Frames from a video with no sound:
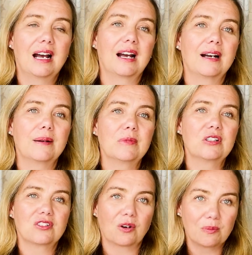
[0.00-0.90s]
Um,
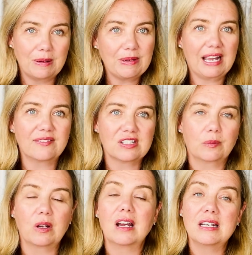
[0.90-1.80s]
so maybe have
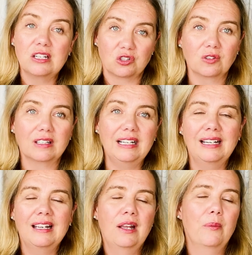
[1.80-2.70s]
some initially,